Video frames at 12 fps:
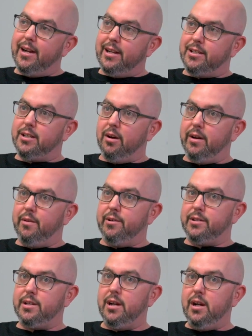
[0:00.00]
And so it
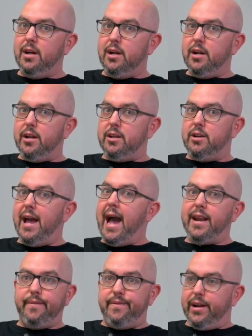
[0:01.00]
was, you
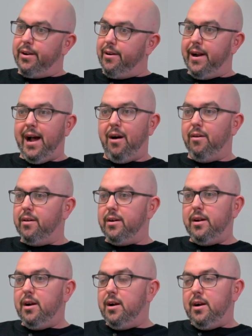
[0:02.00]
had to figure it out.
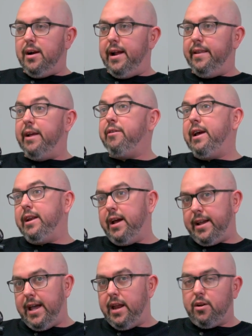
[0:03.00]
And it
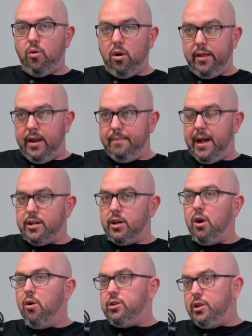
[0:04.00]
again correlated back to
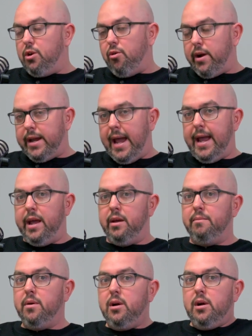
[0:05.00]
coaching or a
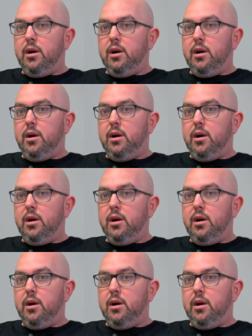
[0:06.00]
game.